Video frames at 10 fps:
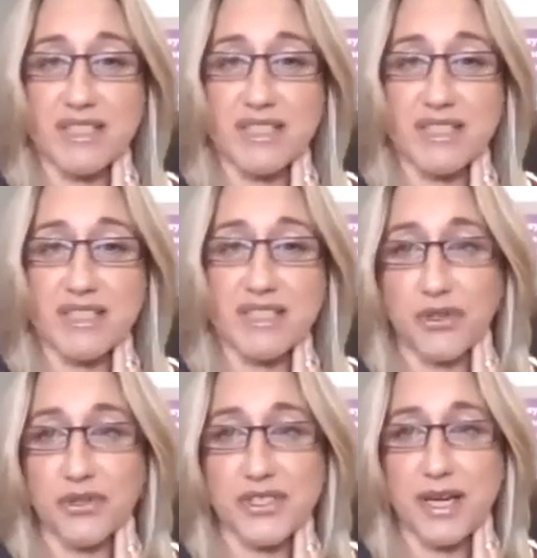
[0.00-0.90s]
It's
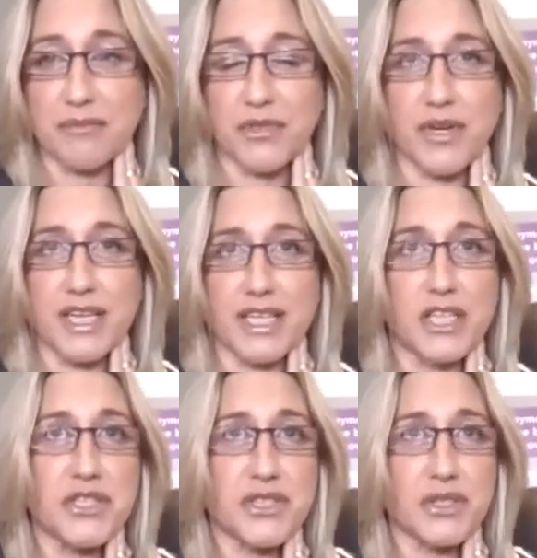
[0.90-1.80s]
not um, credit. You
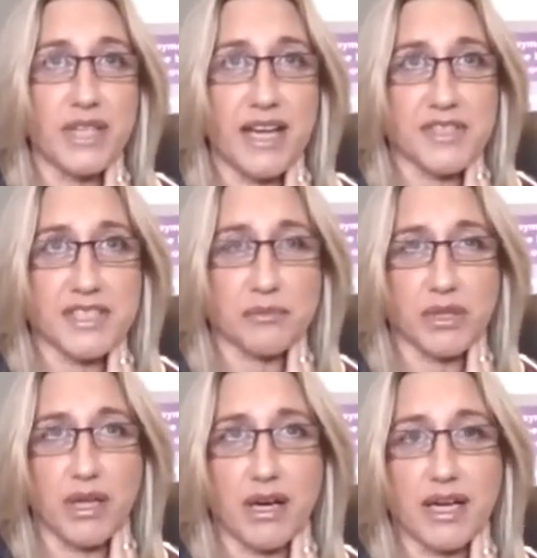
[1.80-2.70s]
still have to
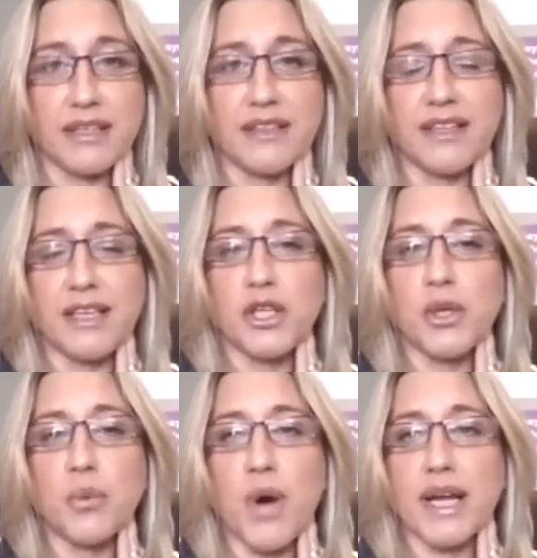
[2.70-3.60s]
supply
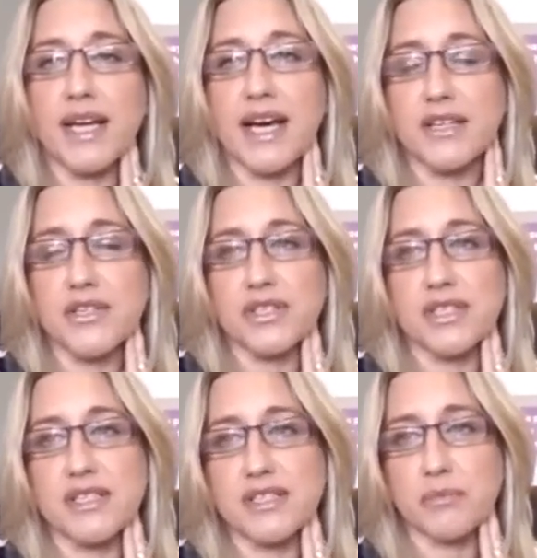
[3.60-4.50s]
your 100
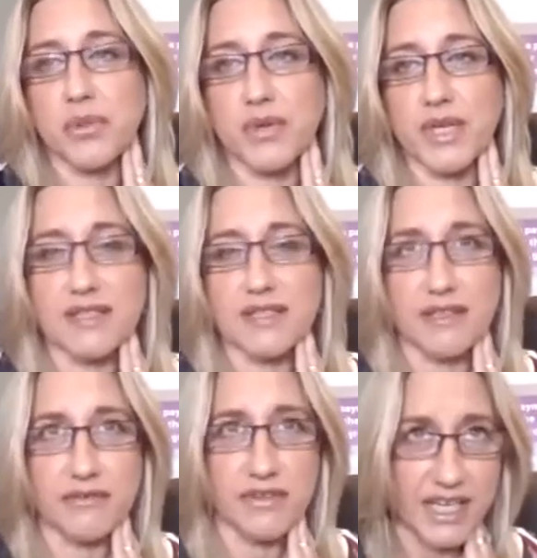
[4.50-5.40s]
points
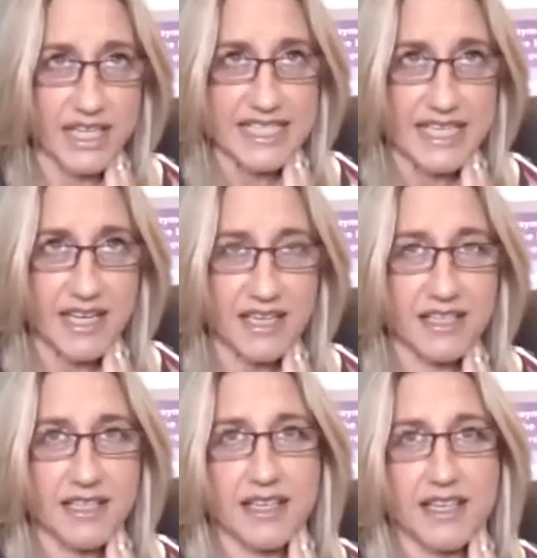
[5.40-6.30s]
of ID.
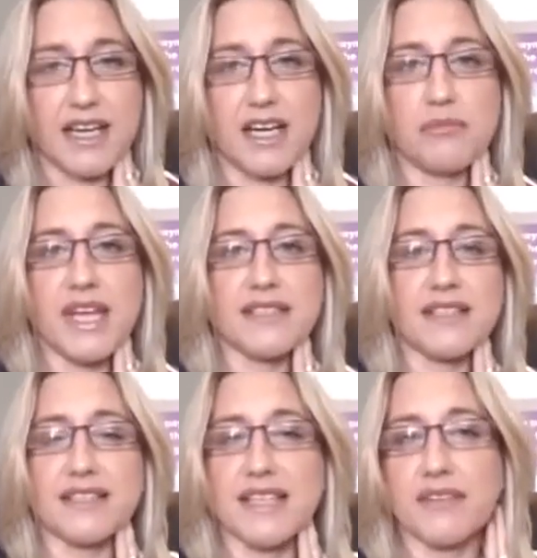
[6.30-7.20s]
Um, that's a
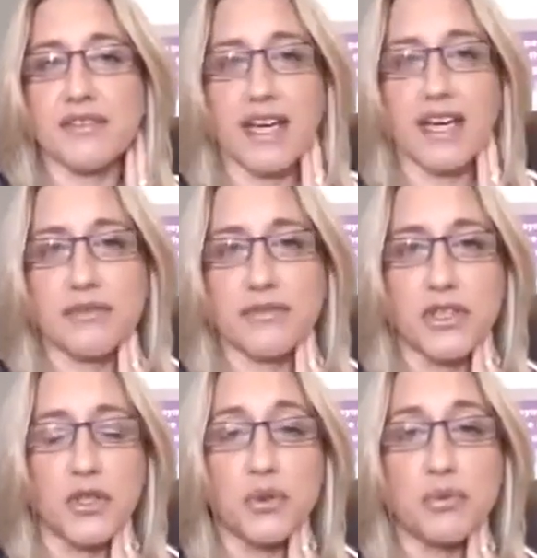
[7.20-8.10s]
safeguard for
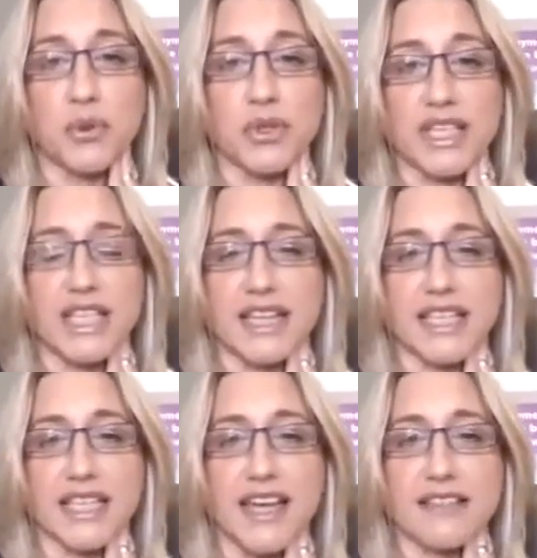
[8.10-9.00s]
you more than
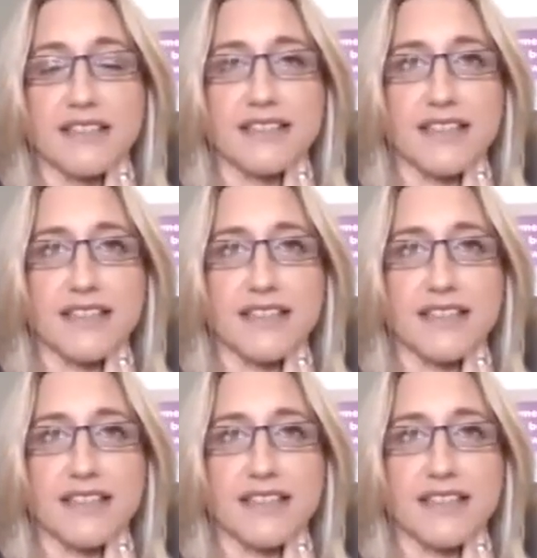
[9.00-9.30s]
anything else.